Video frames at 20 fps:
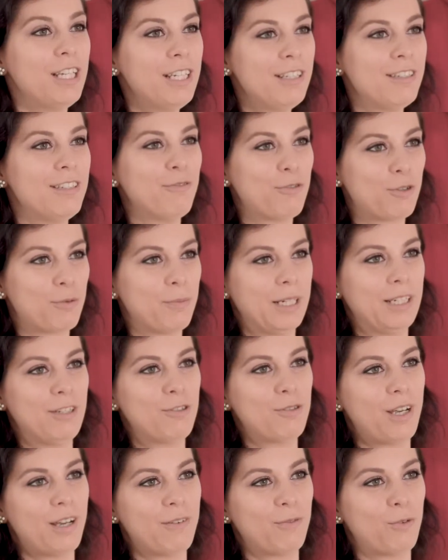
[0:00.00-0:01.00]
easy for
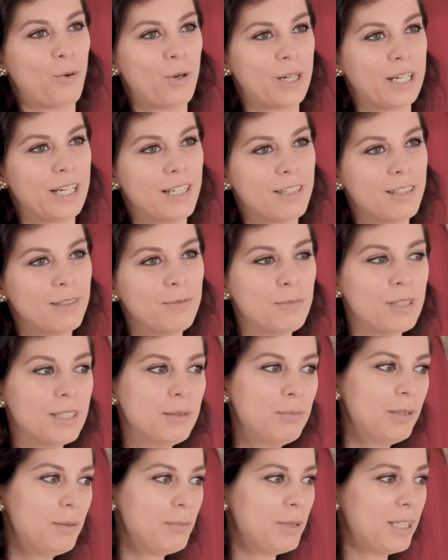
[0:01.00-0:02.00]
men to have orgasm
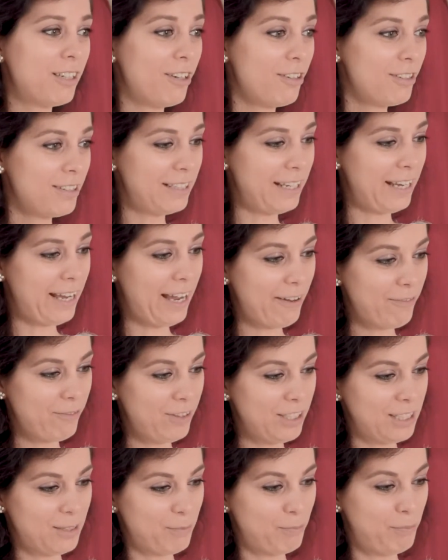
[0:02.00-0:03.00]
simply because they
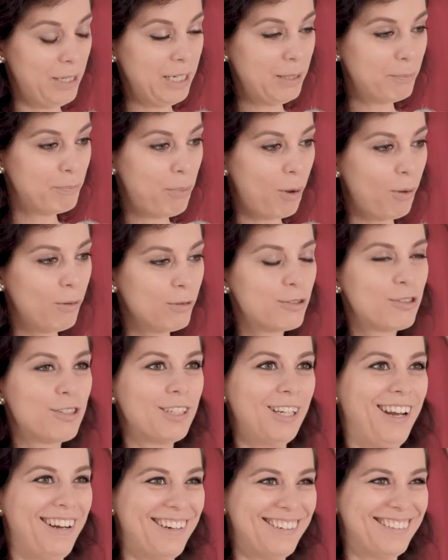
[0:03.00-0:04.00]
have this big
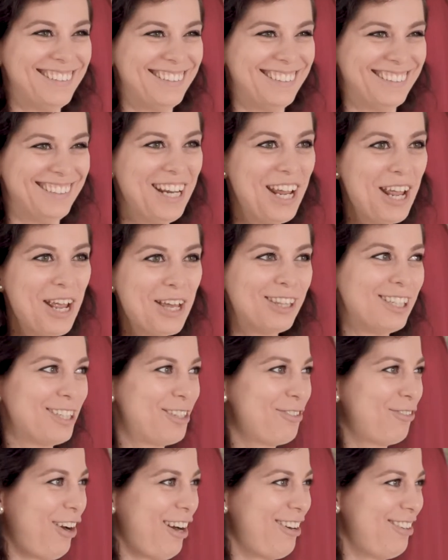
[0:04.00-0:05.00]
bulge
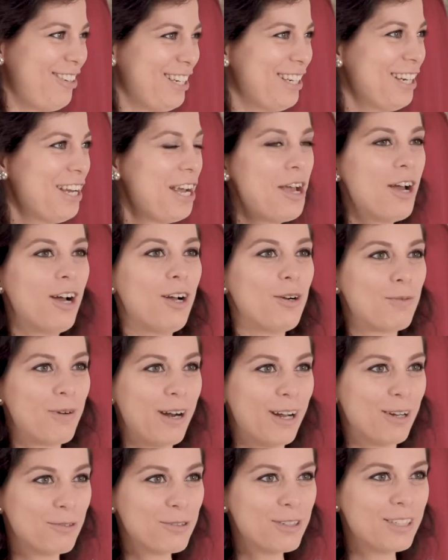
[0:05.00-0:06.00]
that's very
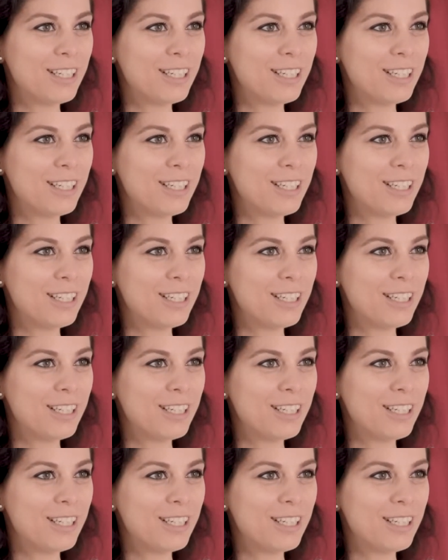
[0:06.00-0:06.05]
aroused,